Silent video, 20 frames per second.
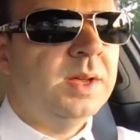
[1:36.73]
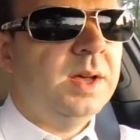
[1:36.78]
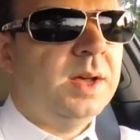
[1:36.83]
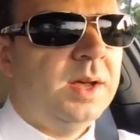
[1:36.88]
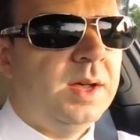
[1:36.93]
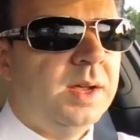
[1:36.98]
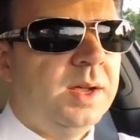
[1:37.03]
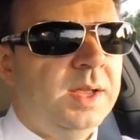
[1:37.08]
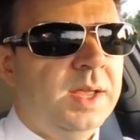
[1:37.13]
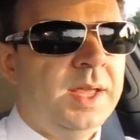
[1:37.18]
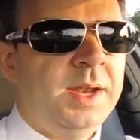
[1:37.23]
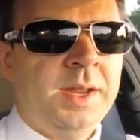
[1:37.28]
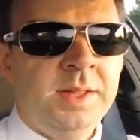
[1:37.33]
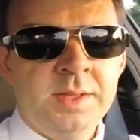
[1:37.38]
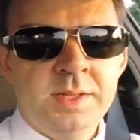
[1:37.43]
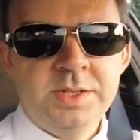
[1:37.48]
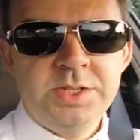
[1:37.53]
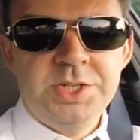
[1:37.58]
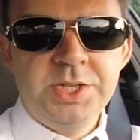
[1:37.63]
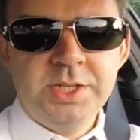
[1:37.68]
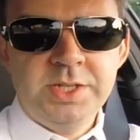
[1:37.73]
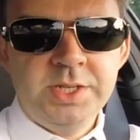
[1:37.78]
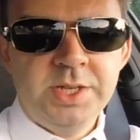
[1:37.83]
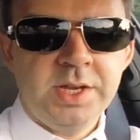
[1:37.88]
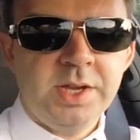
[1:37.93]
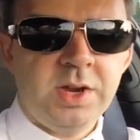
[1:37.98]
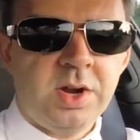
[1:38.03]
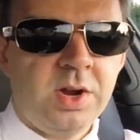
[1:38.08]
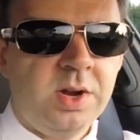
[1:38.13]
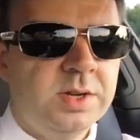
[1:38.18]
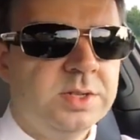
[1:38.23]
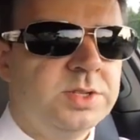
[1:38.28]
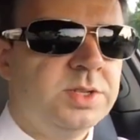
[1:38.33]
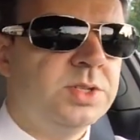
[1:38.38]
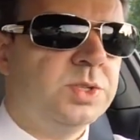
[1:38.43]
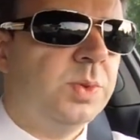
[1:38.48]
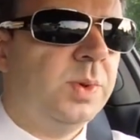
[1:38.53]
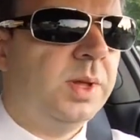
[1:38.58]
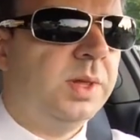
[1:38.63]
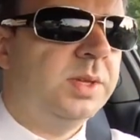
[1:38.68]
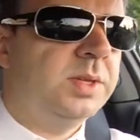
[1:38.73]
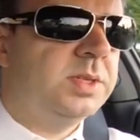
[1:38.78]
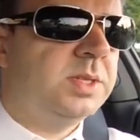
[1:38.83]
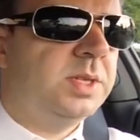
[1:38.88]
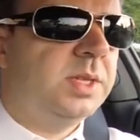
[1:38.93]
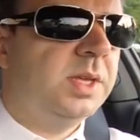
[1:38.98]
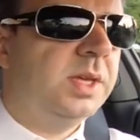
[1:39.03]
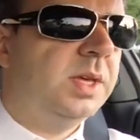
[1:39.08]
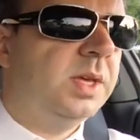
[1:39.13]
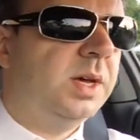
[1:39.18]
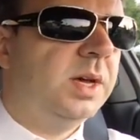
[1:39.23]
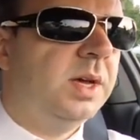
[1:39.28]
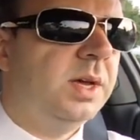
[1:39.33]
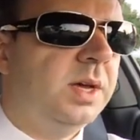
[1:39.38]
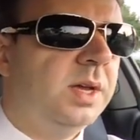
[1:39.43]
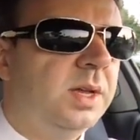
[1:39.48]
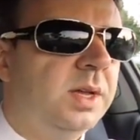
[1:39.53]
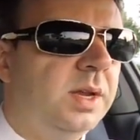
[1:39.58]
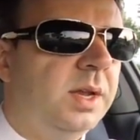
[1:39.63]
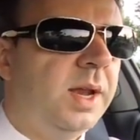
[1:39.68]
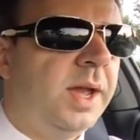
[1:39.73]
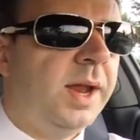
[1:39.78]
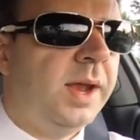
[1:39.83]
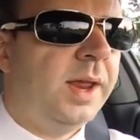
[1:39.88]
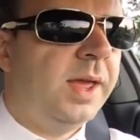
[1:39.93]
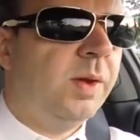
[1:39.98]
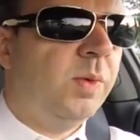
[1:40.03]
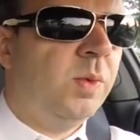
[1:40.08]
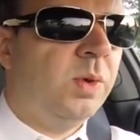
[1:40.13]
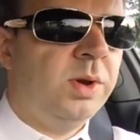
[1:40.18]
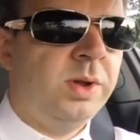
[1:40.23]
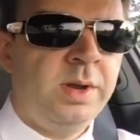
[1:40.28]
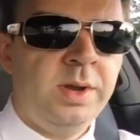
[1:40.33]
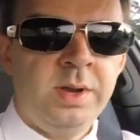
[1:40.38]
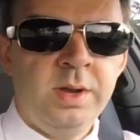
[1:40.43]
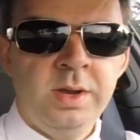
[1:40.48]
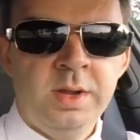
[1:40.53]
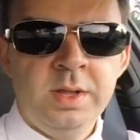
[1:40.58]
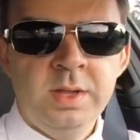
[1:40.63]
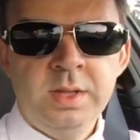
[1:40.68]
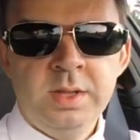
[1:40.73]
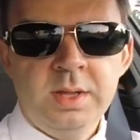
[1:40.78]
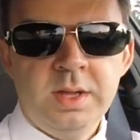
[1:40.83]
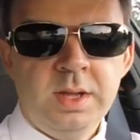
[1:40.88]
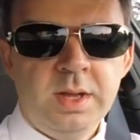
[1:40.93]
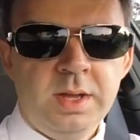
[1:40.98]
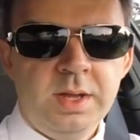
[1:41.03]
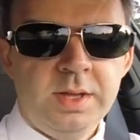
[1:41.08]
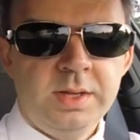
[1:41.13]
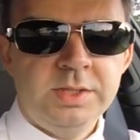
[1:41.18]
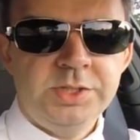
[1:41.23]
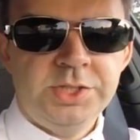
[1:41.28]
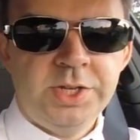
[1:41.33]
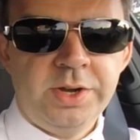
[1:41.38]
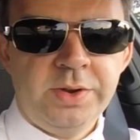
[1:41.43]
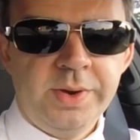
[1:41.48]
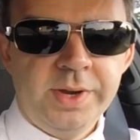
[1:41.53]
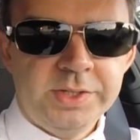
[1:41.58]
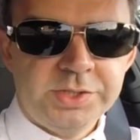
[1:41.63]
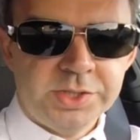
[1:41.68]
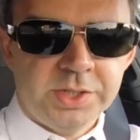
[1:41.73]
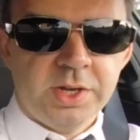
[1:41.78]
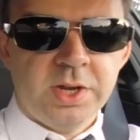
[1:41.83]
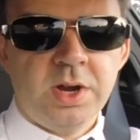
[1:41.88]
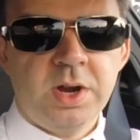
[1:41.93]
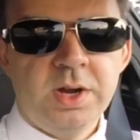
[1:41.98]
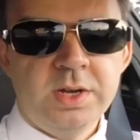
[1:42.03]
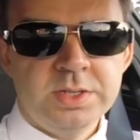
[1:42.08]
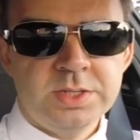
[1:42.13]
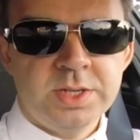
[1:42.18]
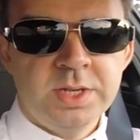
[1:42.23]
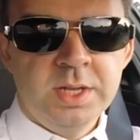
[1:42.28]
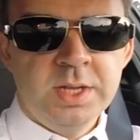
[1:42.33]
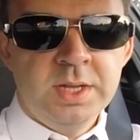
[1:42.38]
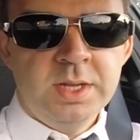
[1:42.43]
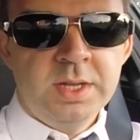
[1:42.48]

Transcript: and in the GT cars, as well as the 981 generation cars.